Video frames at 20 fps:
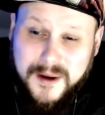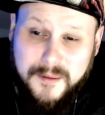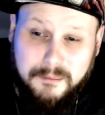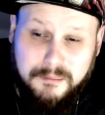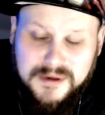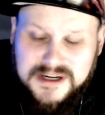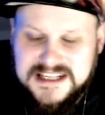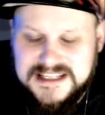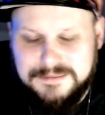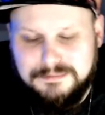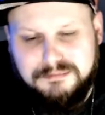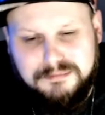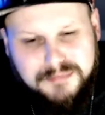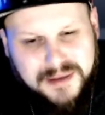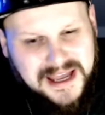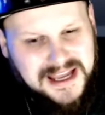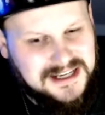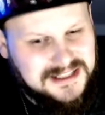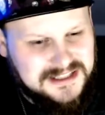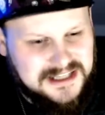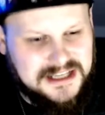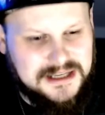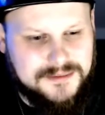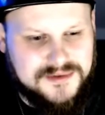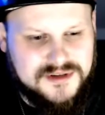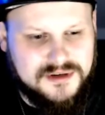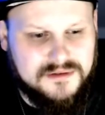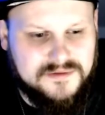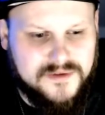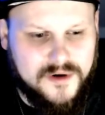But his pen game
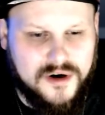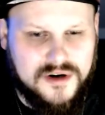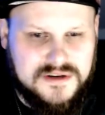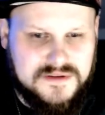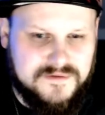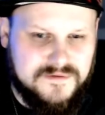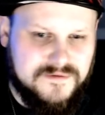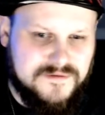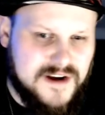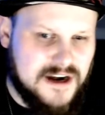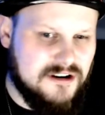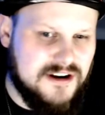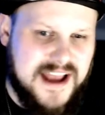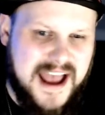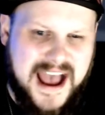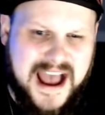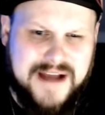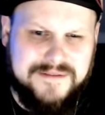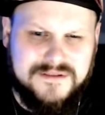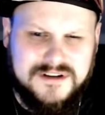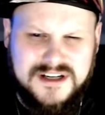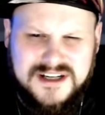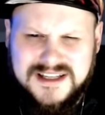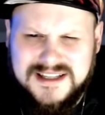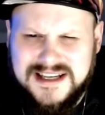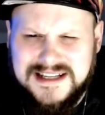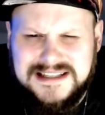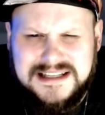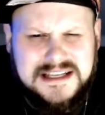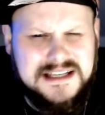so far is very average. He's
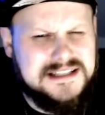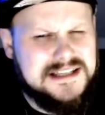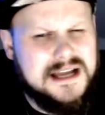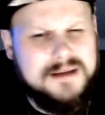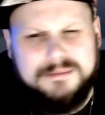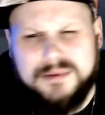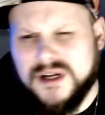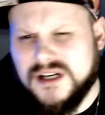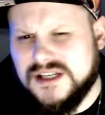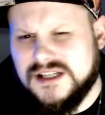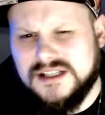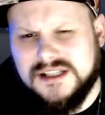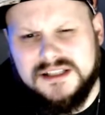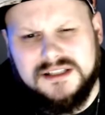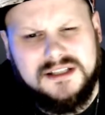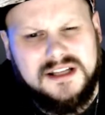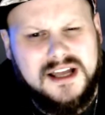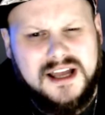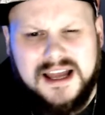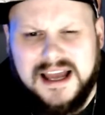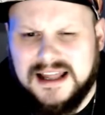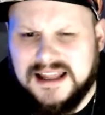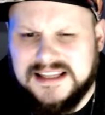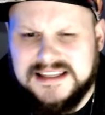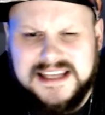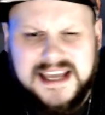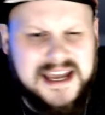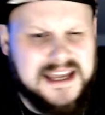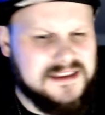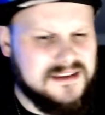like, he's not punching in at like
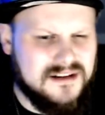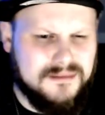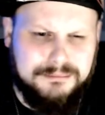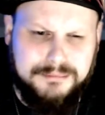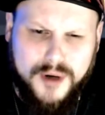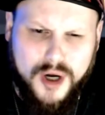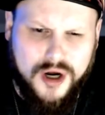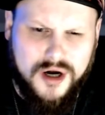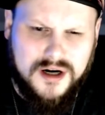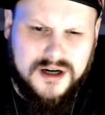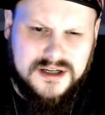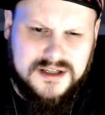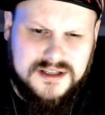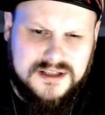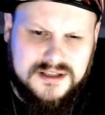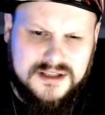the end of the bars.